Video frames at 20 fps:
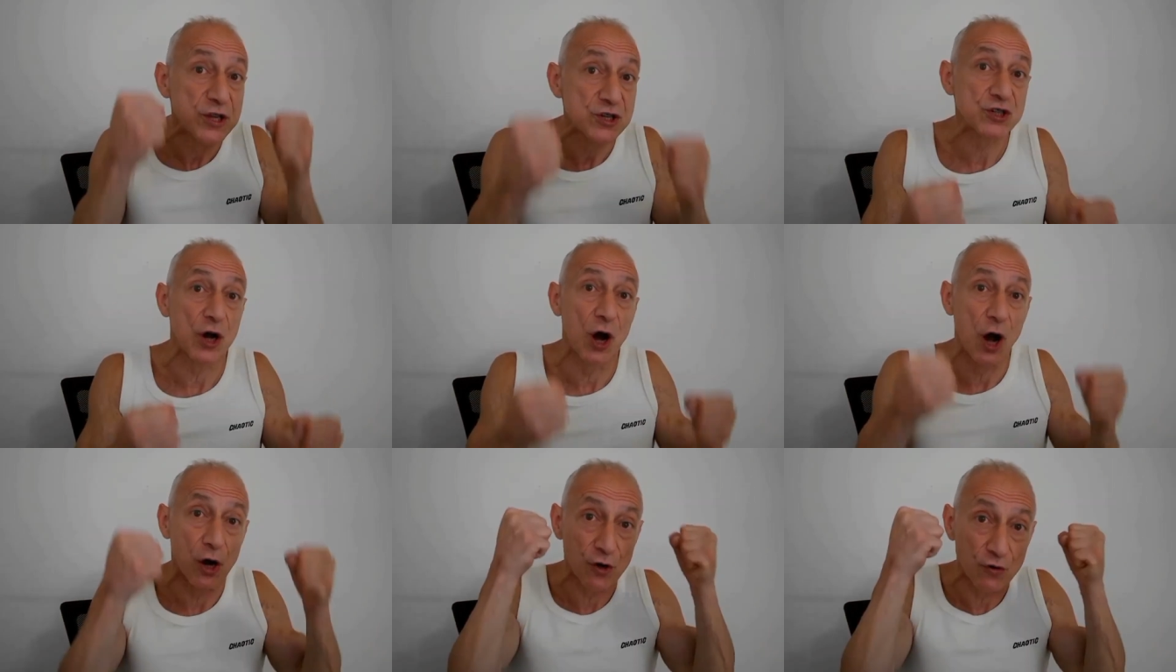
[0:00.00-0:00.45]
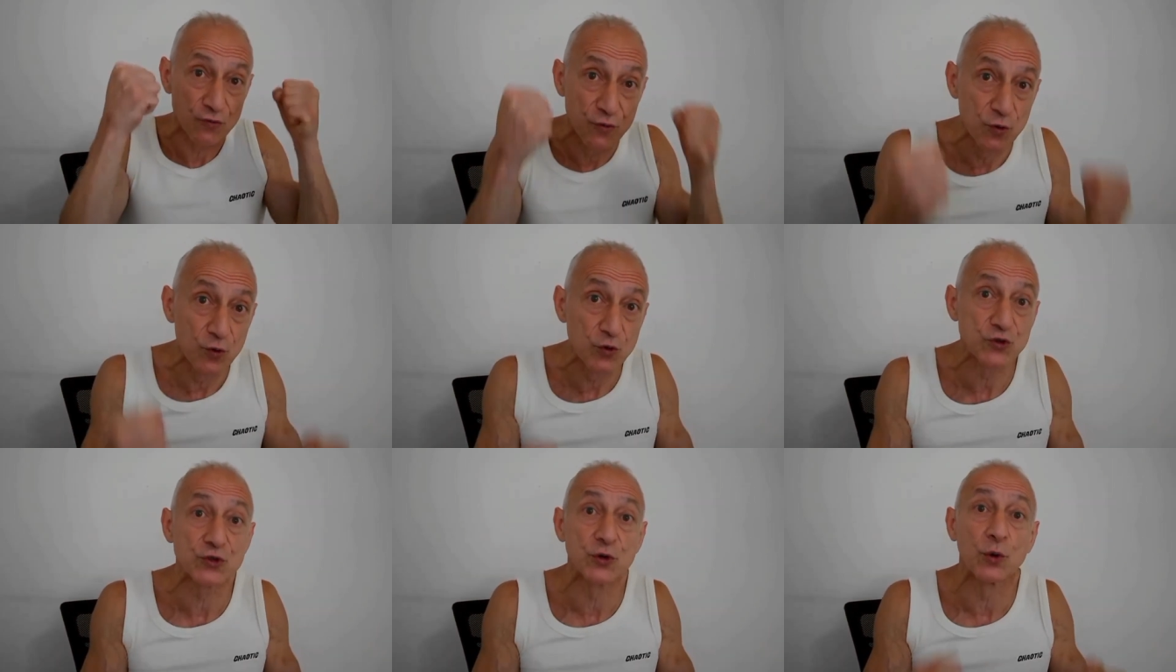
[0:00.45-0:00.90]
which are
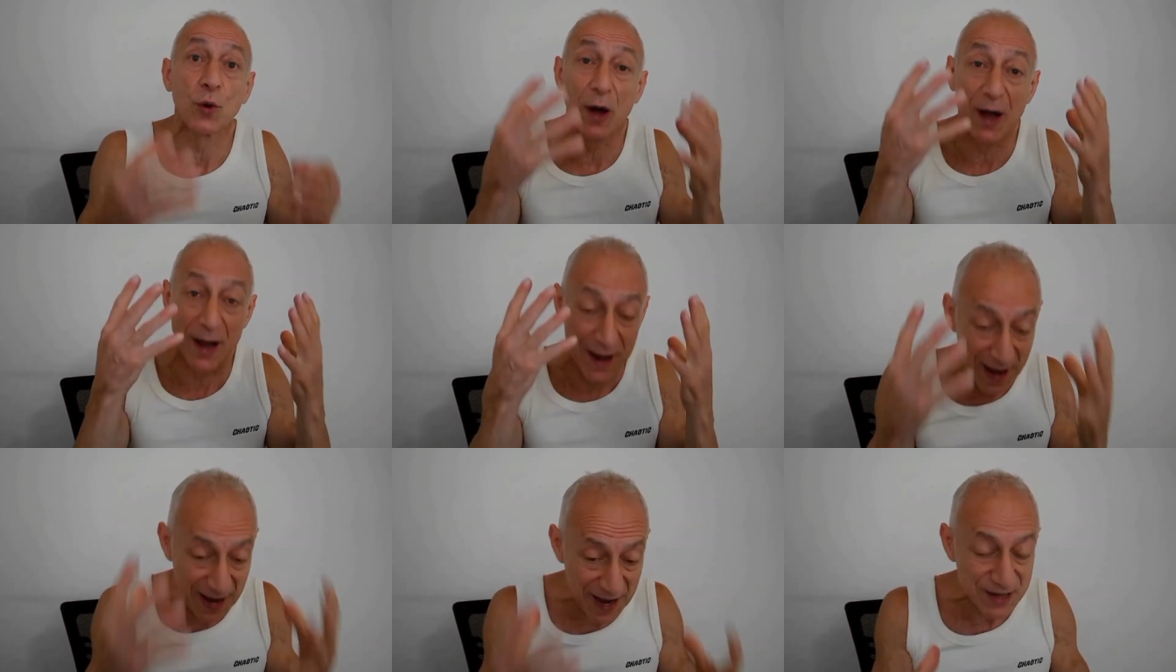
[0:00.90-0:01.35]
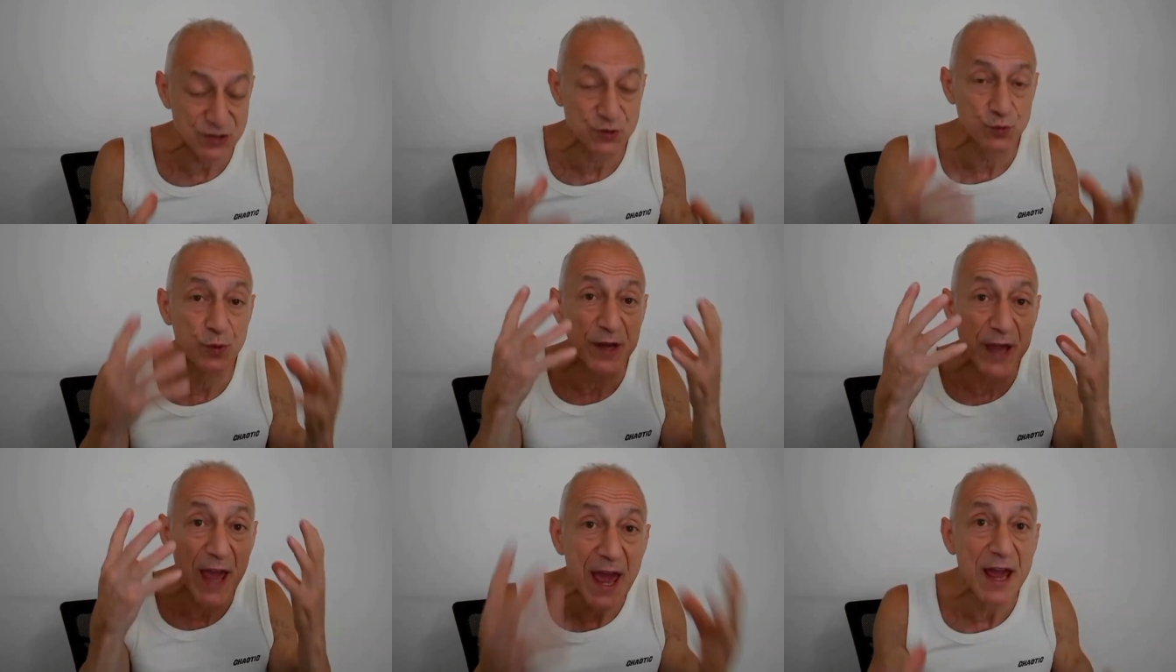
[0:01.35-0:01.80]
crucial
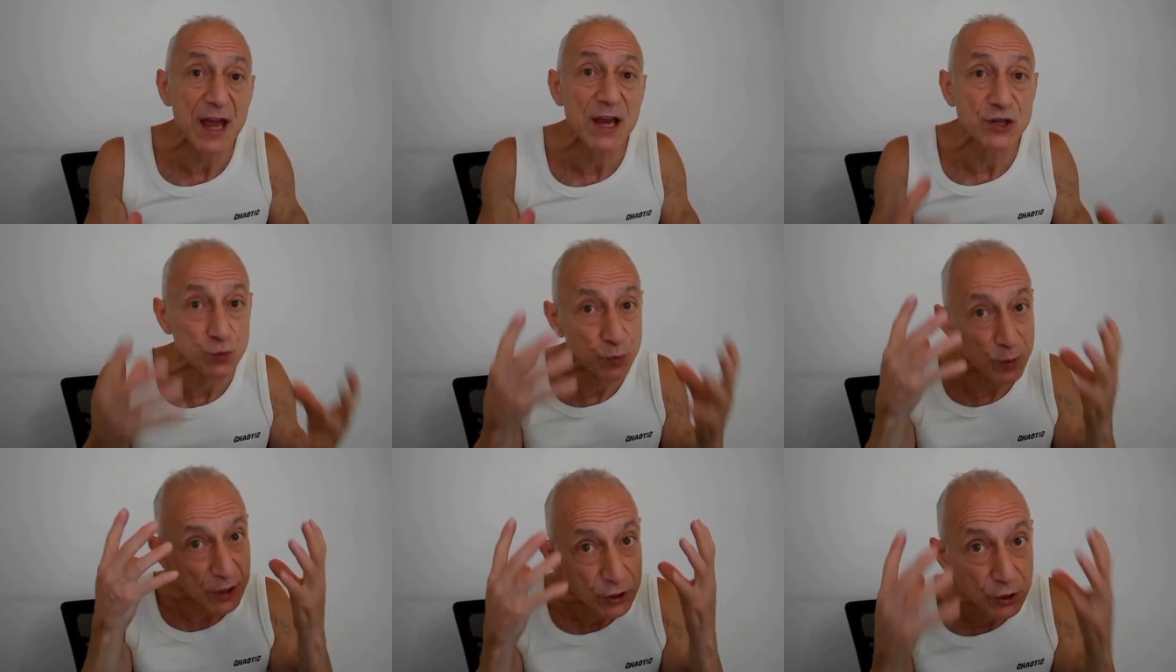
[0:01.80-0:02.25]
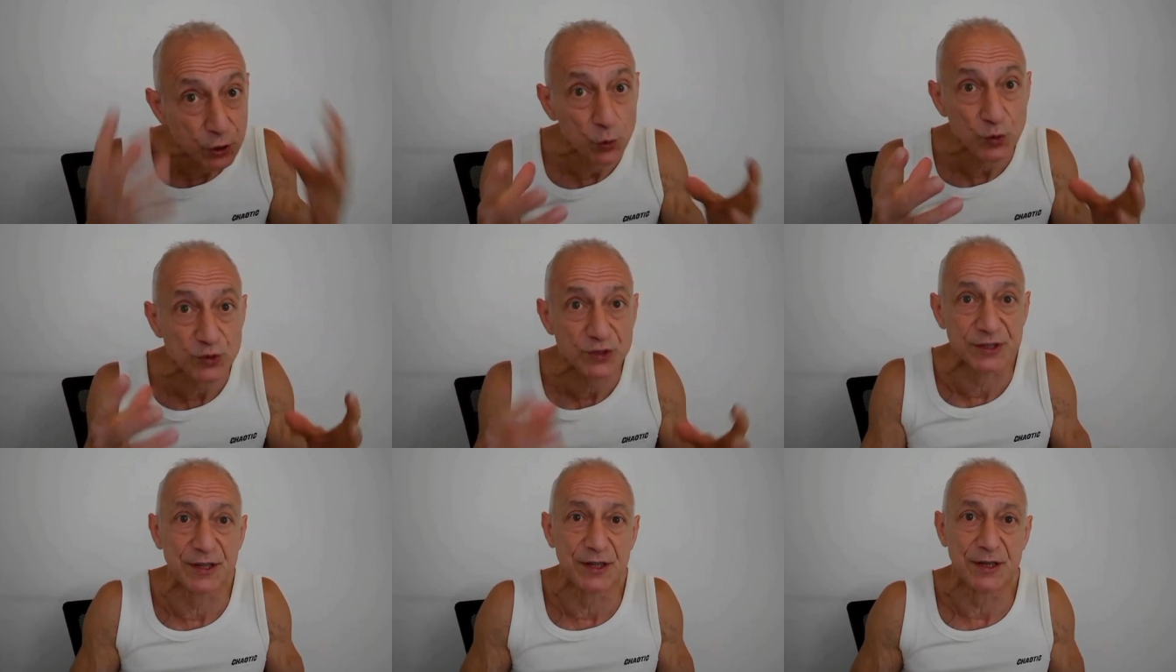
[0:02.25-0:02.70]
as we age. We
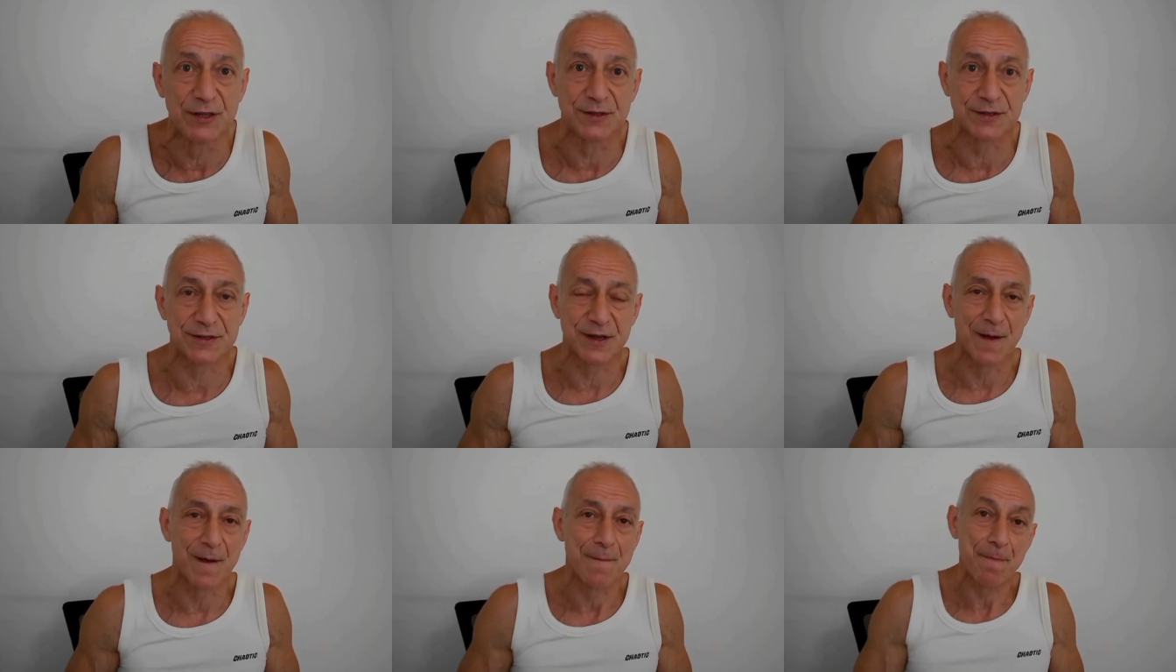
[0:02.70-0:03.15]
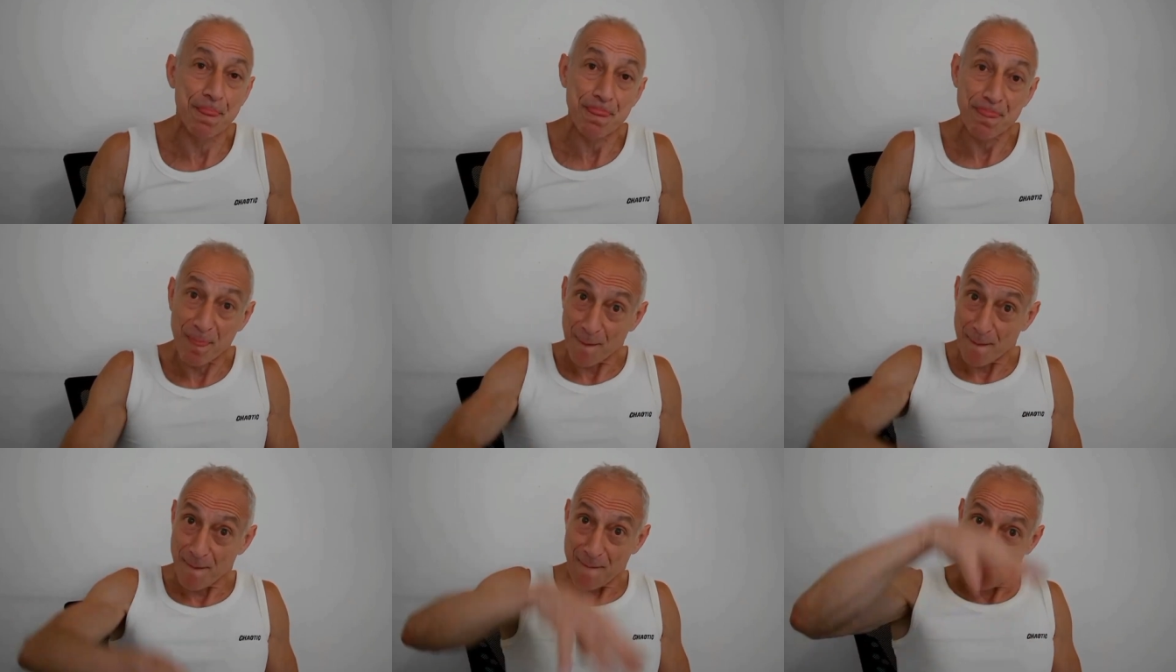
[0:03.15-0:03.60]
lose these.
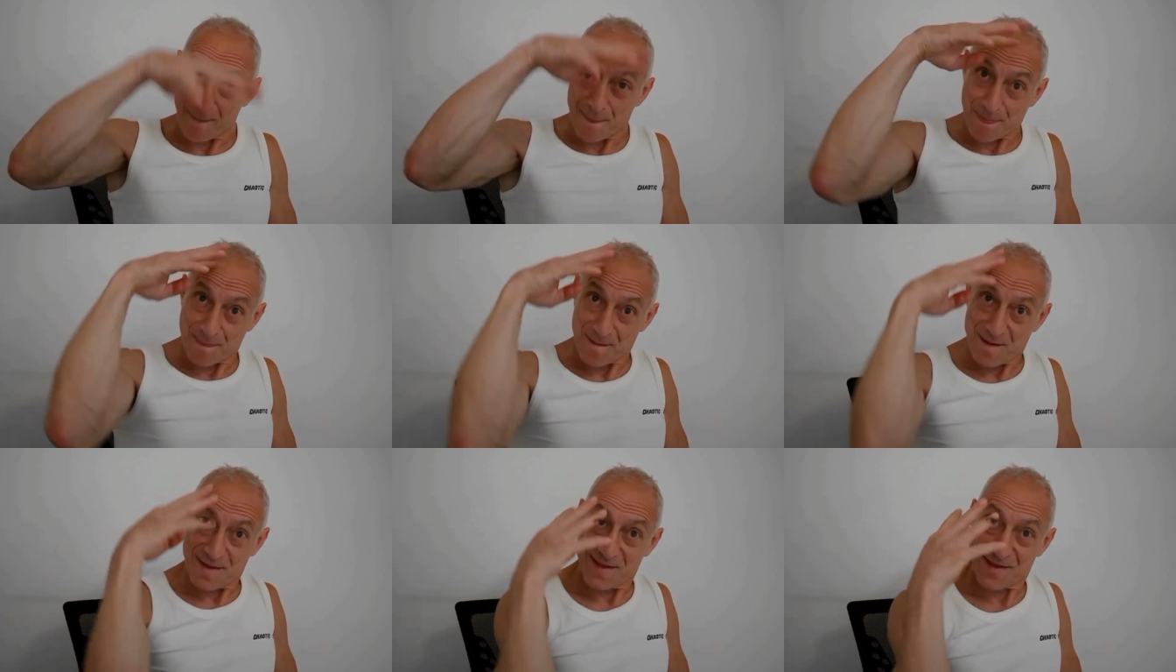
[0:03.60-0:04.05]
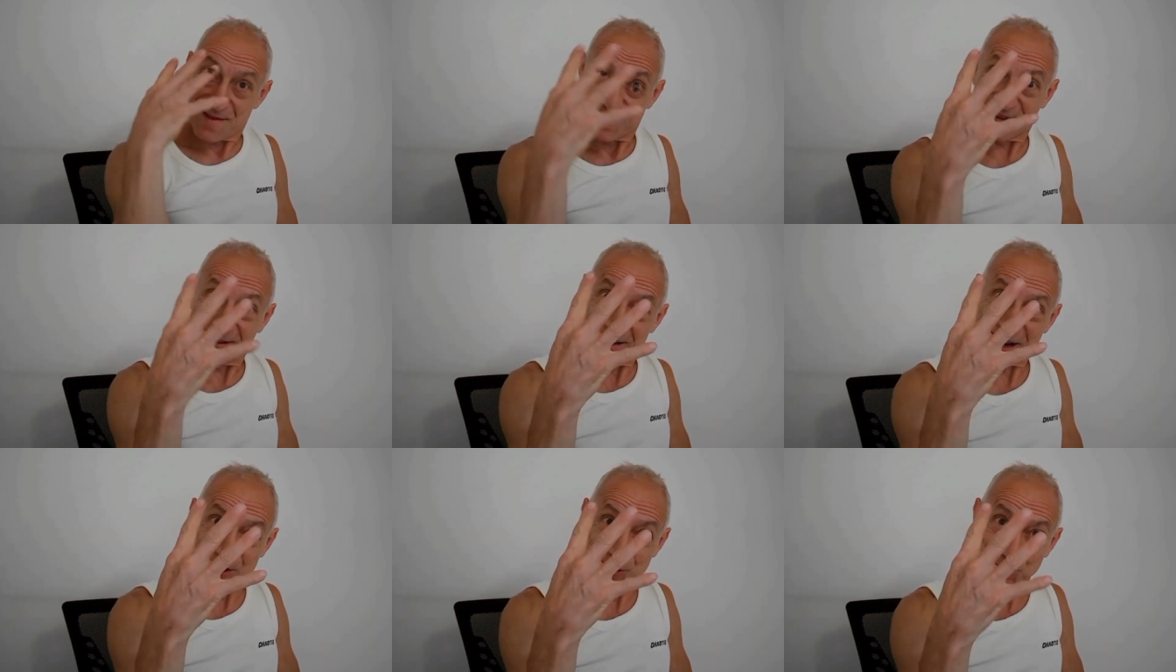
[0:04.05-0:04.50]

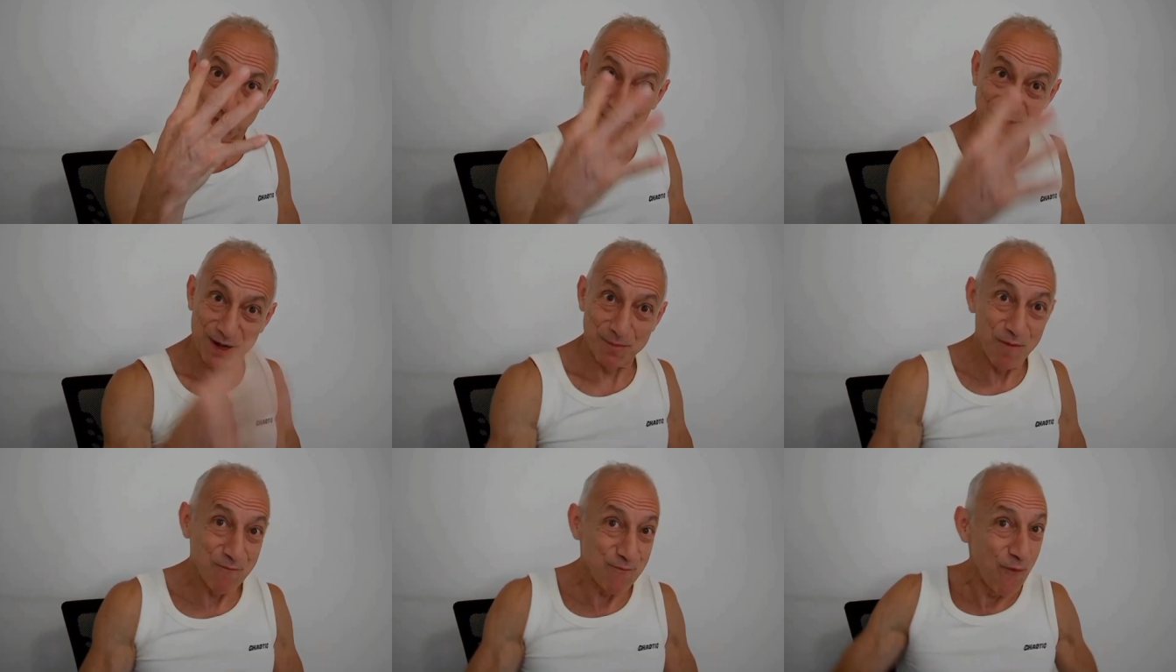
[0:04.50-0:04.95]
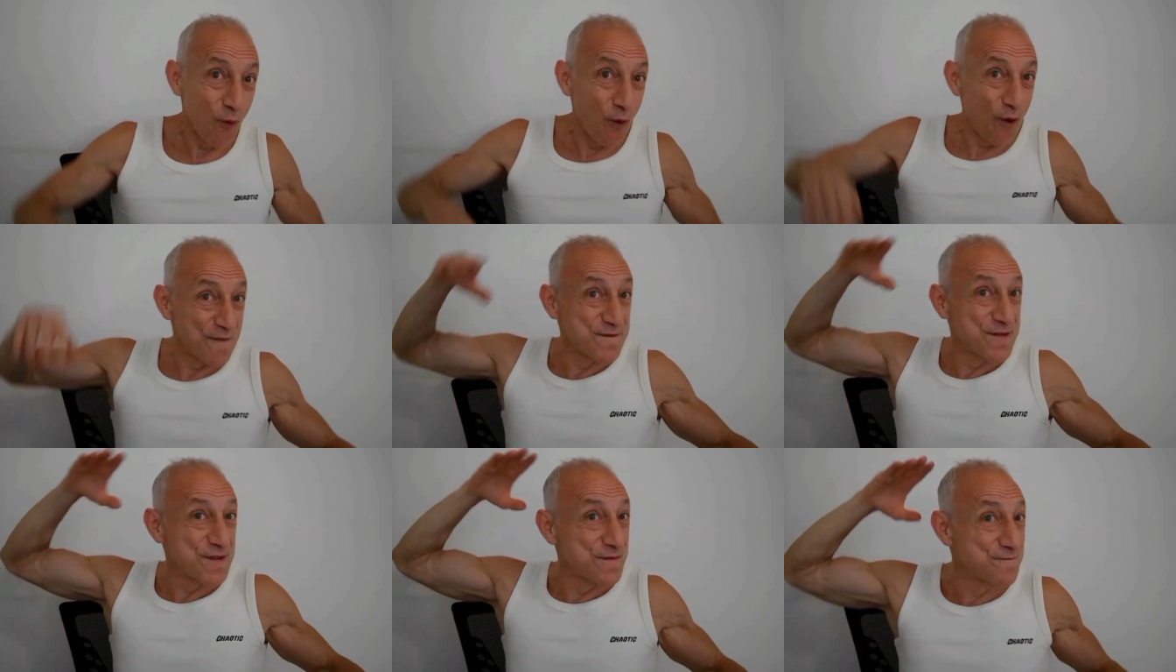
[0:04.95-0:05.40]
The next one, number
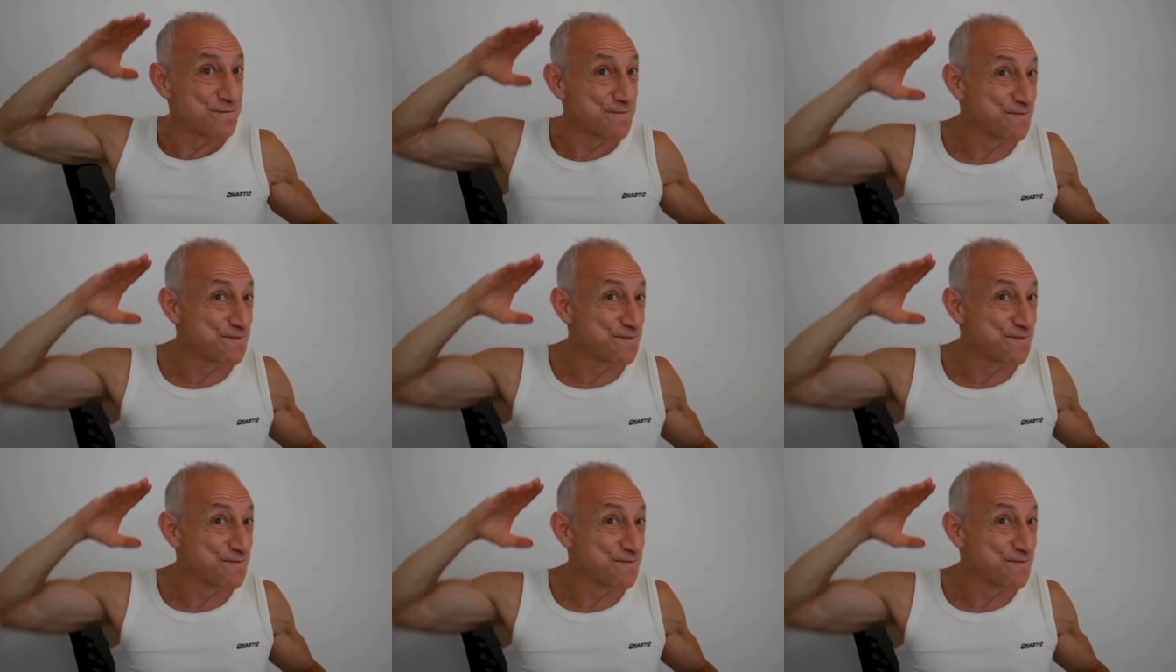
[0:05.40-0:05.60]
four,